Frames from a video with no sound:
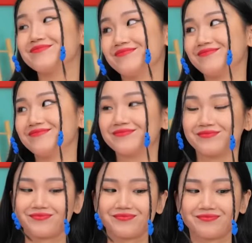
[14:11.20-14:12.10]
I
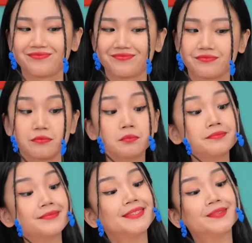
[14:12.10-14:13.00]
think I'll use a pen
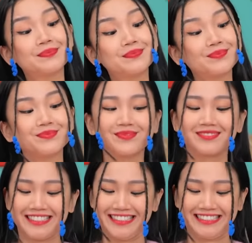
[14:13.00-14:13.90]
instead.
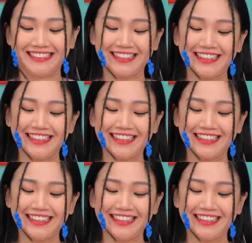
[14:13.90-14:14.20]
Ooh, this is a